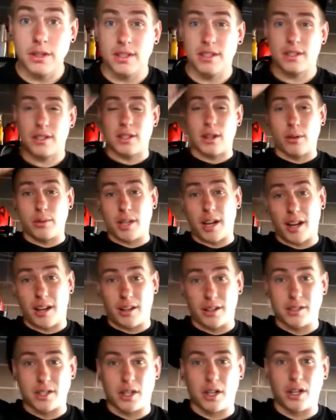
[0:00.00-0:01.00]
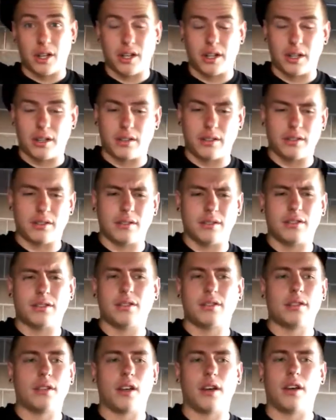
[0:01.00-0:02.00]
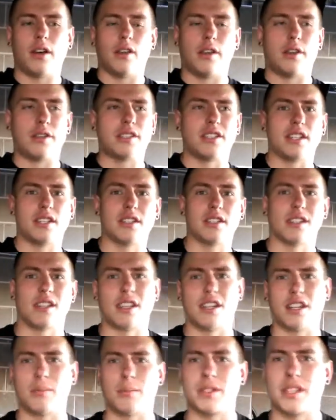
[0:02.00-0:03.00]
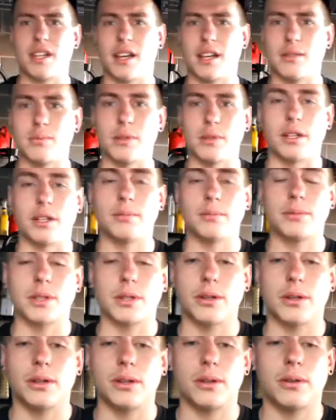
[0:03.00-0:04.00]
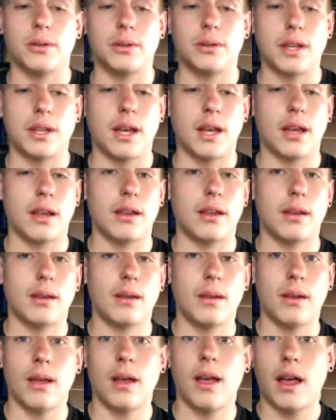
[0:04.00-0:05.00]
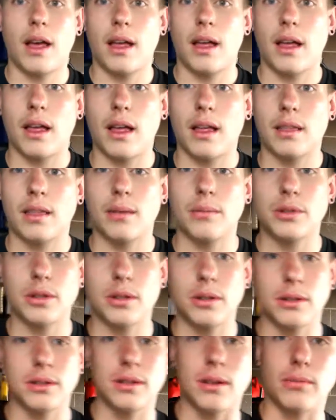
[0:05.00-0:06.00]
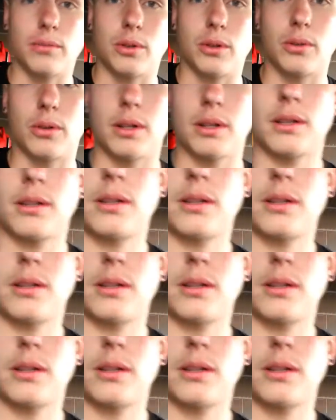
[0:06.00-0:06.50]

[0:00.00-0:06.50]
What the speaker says: snow tires on the other seasons of the year besides winter. So, yeah. Let me show you something real quick.